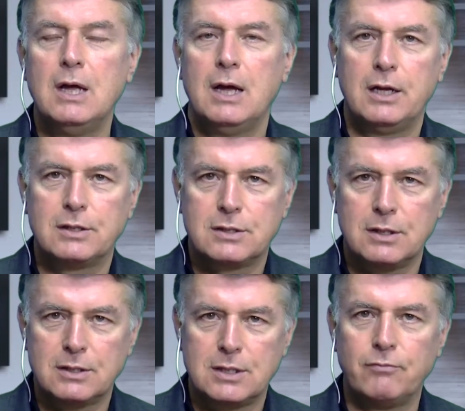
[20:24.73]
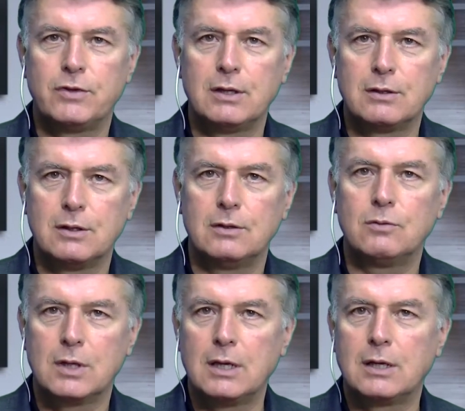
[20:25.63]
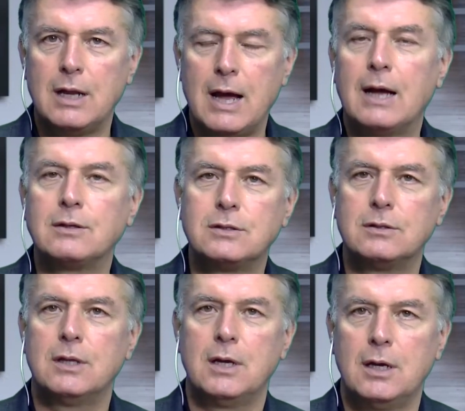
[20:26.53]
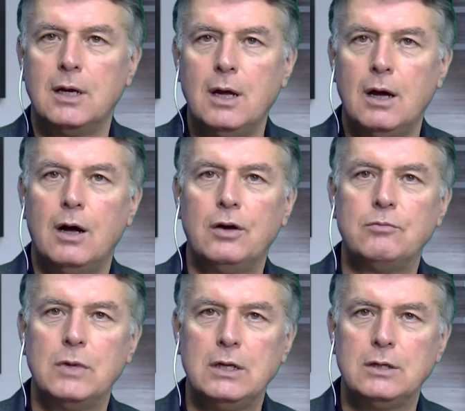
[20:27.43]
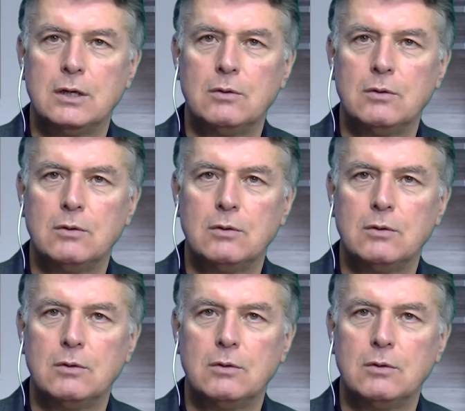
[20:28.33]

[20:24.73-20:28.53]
It's something that they can add to their own media.